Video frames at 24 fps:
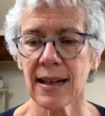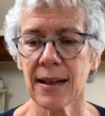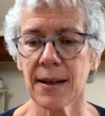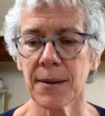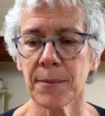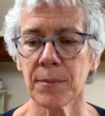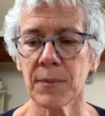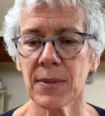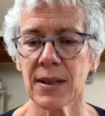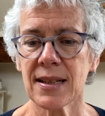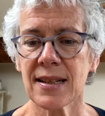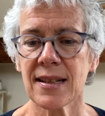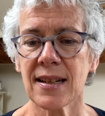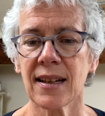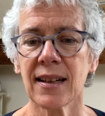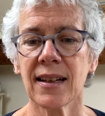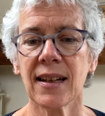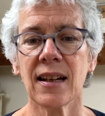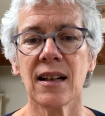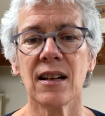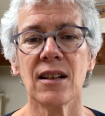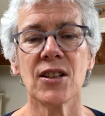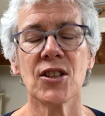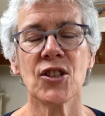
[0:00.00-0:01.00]
a
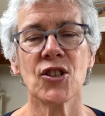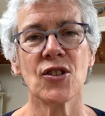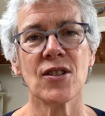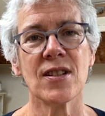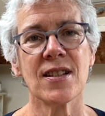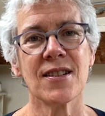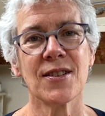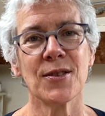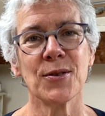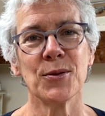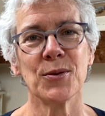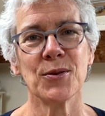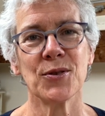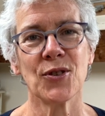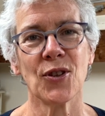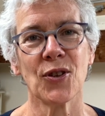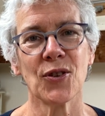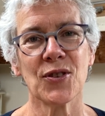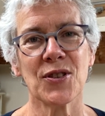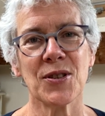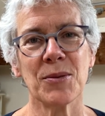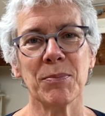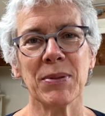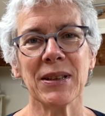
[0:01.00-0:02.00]
psychiatrist called
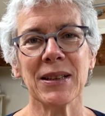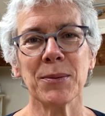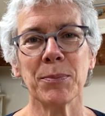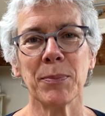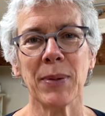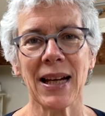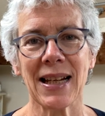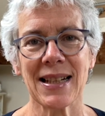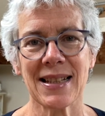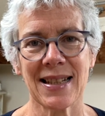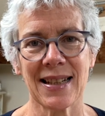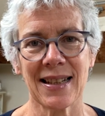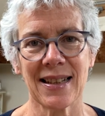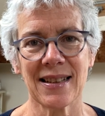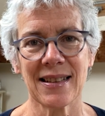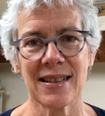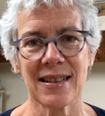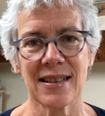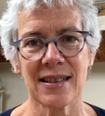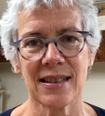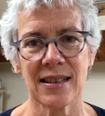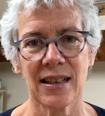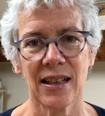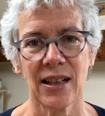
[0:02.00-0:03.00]
Dr. Bill
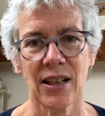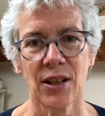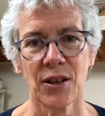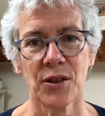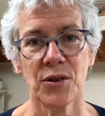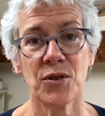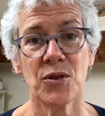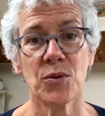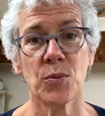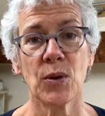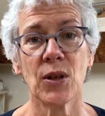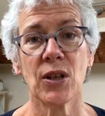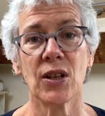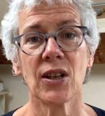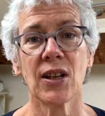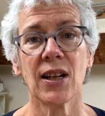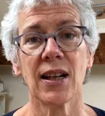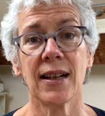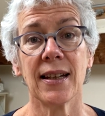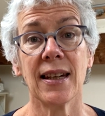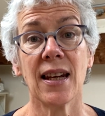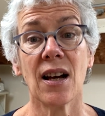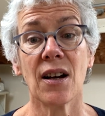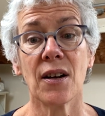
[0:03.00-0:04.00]
Pettit, whose work
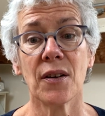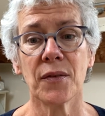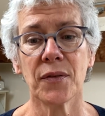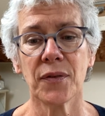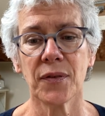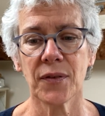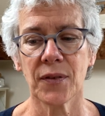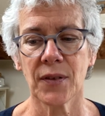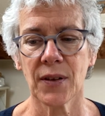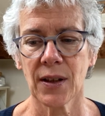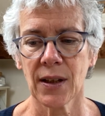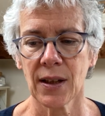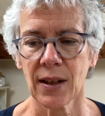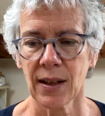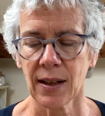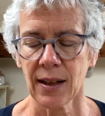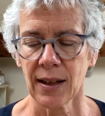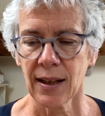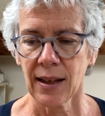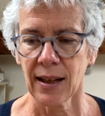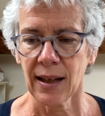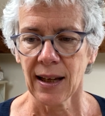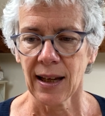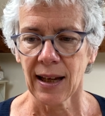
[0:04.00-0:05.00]
I love.
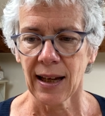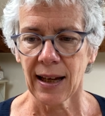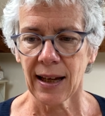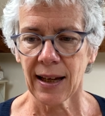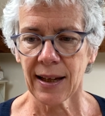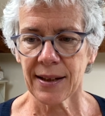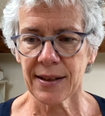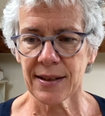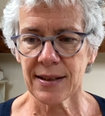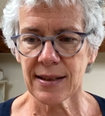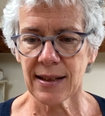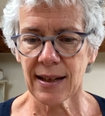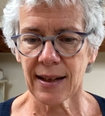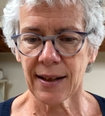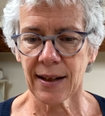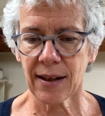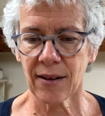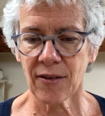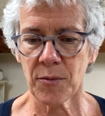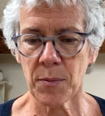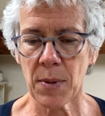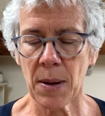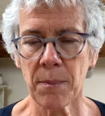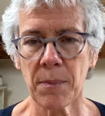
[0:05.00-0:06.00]
And
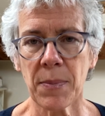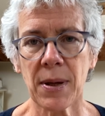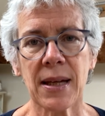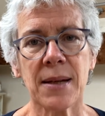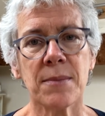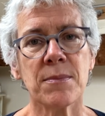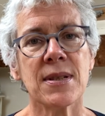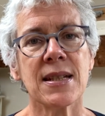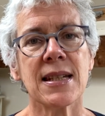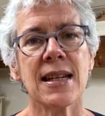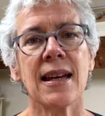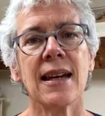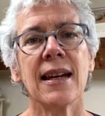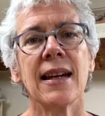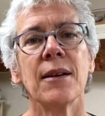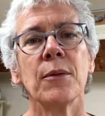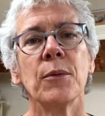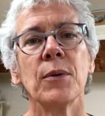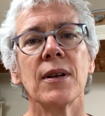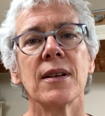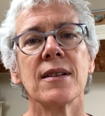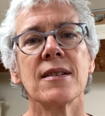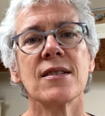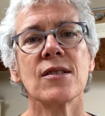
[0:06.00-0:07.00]
I remember him saying
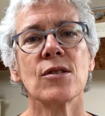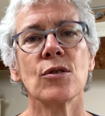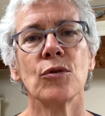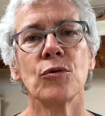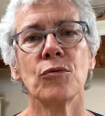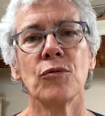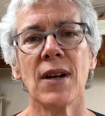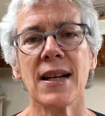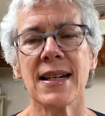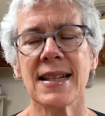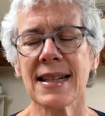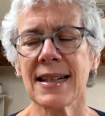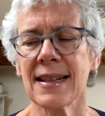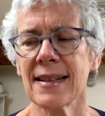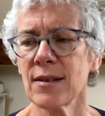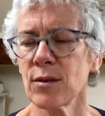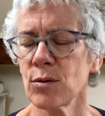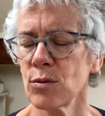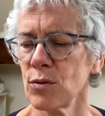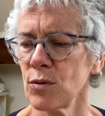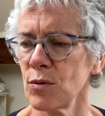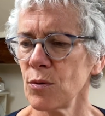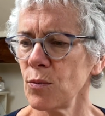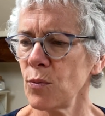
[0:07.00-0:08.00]
once, or read it,
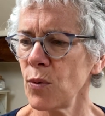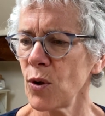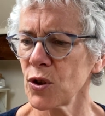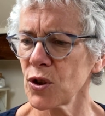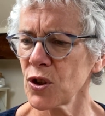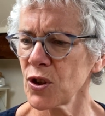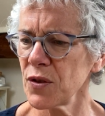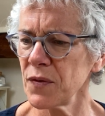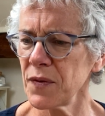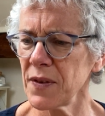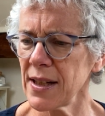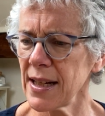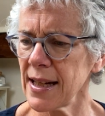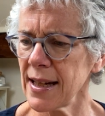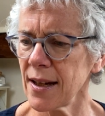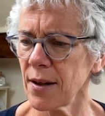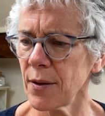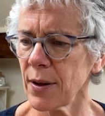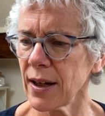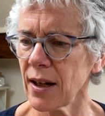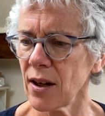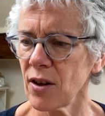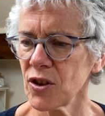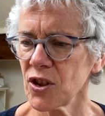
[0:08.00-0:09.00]
or watched a
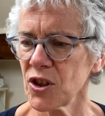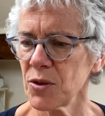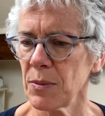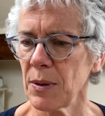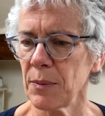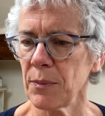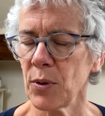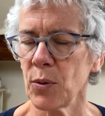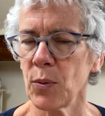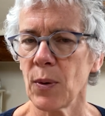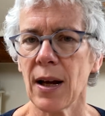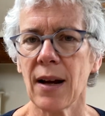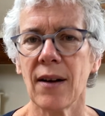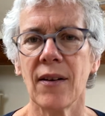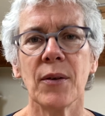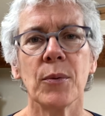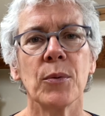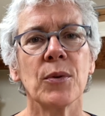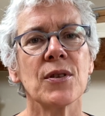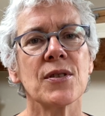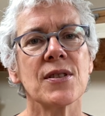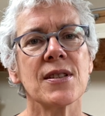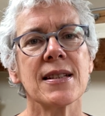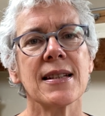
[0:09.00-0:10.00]
video, I can't remember where
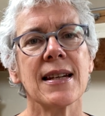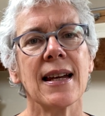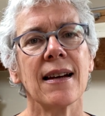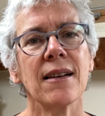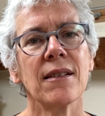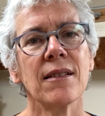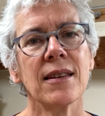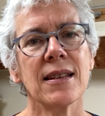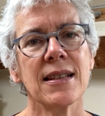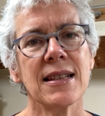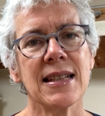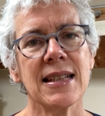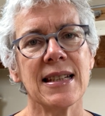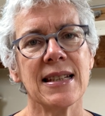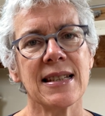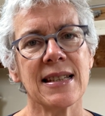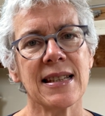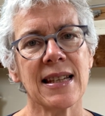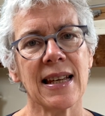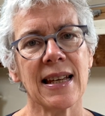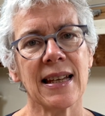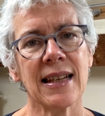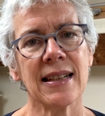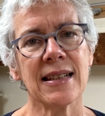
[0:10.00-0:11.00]
it was now, that he
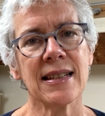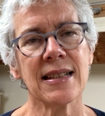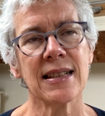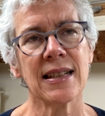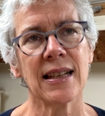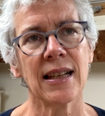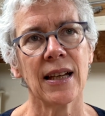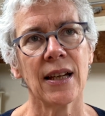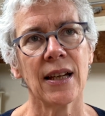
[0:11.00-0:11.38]
said